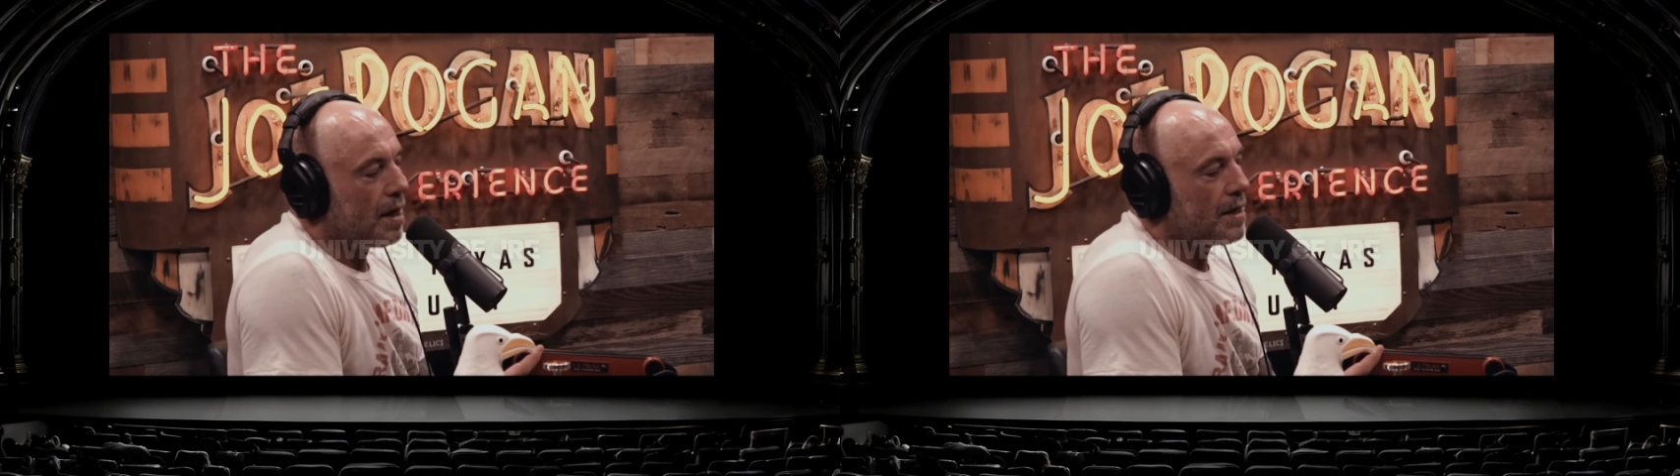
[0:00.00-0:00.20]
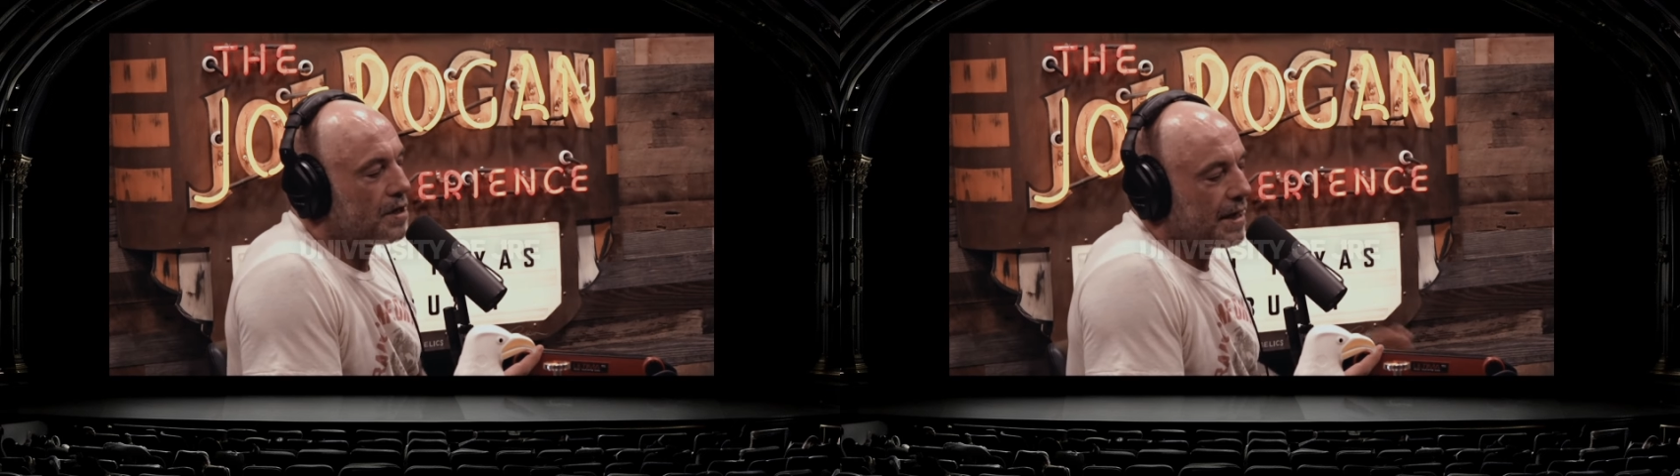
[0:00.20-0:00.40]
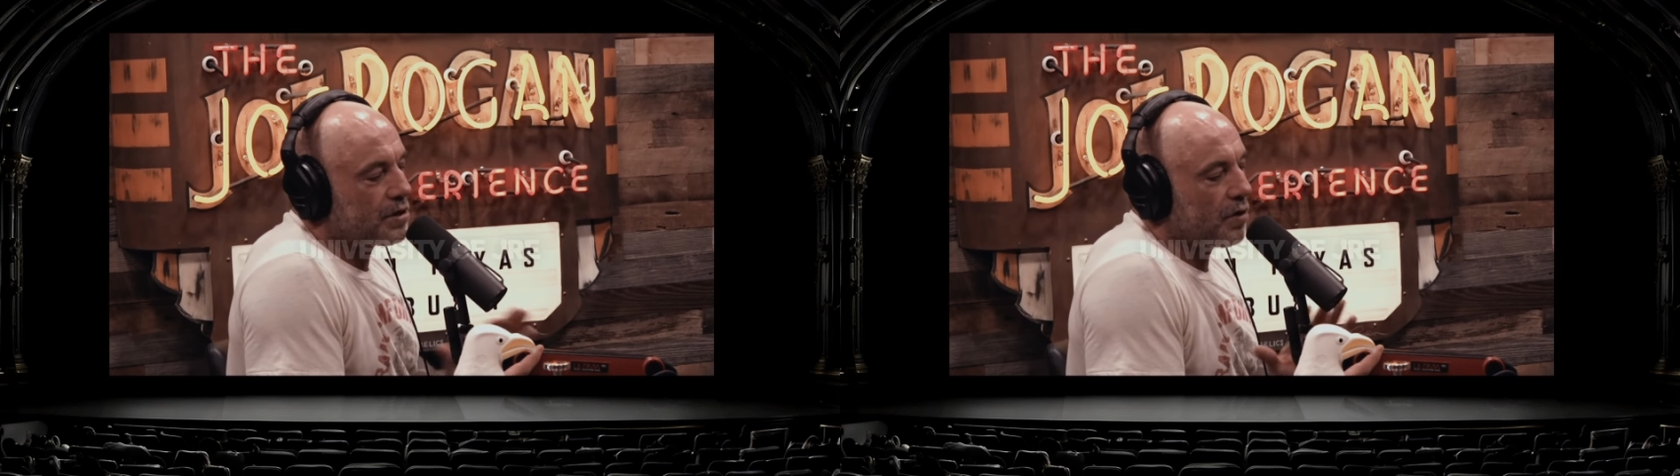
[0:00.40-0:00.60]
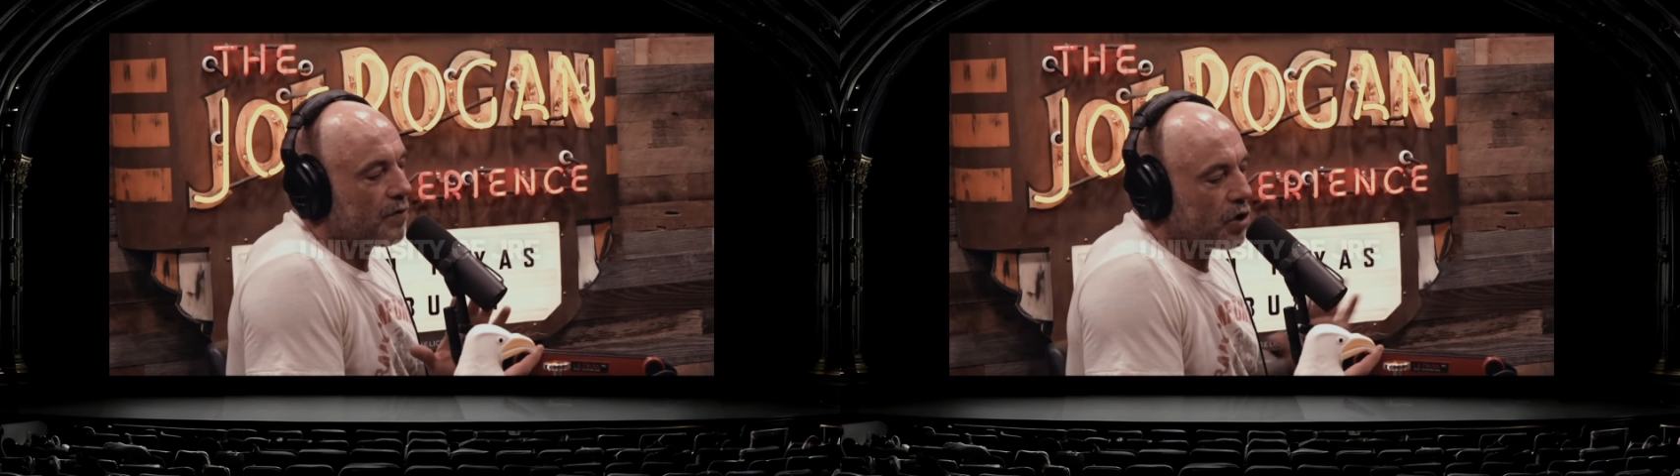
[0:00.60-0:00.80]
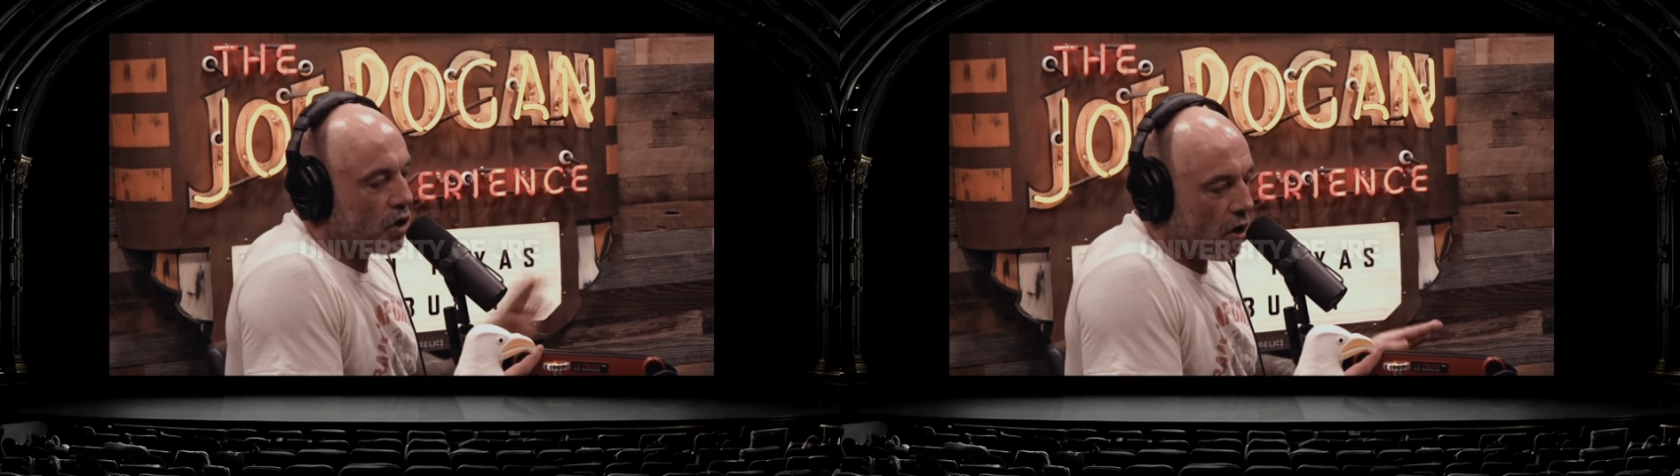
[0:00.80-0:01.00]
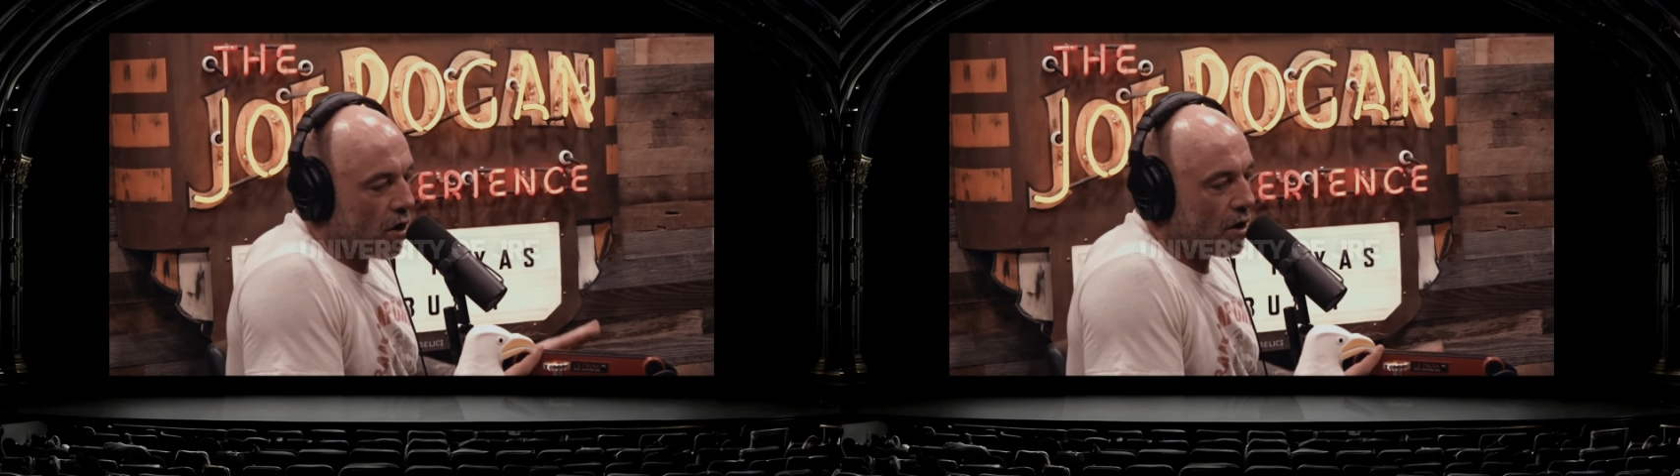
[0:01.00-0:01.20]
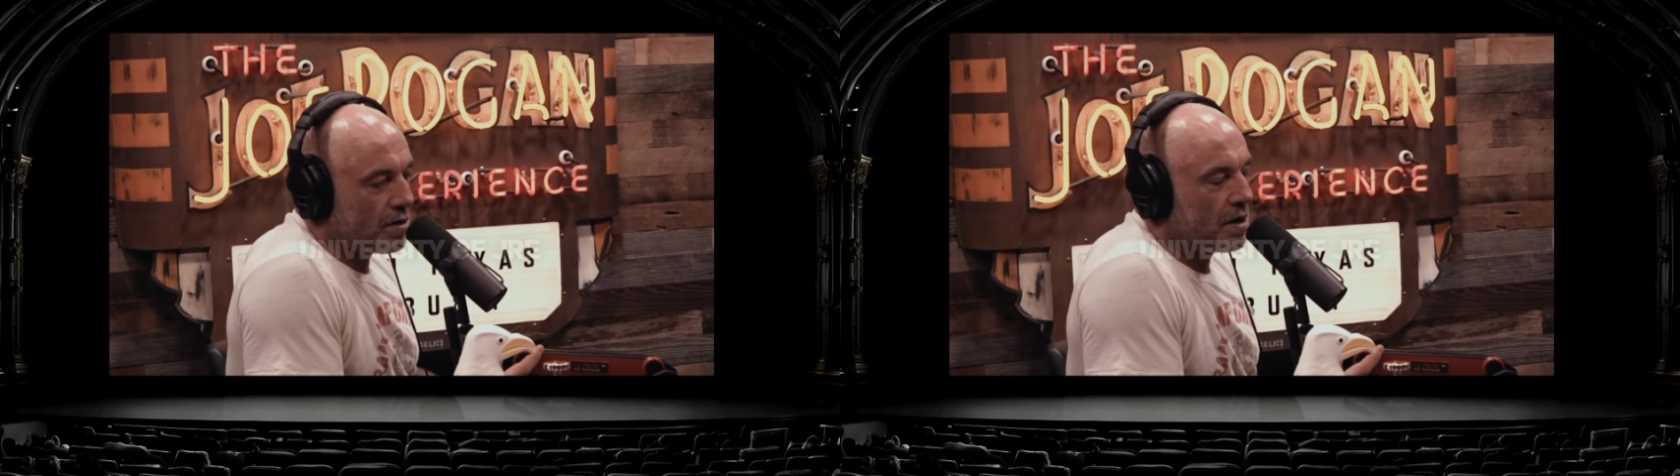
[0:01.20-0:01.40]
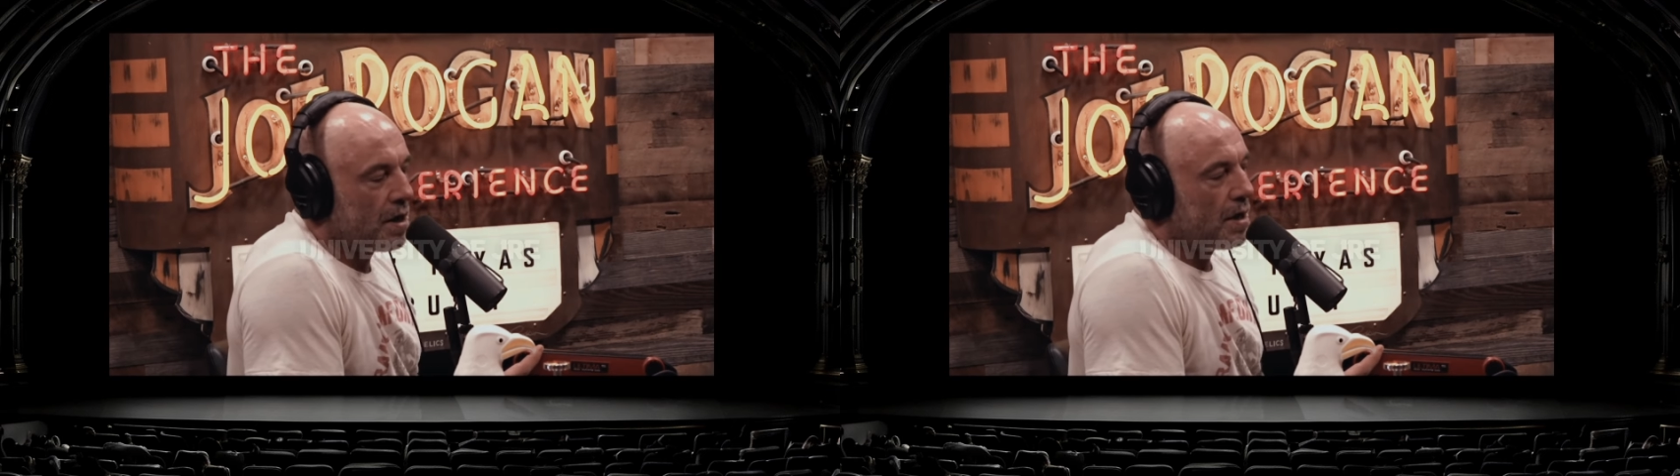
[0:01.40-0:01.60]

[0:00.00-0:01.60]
and that gets over cars.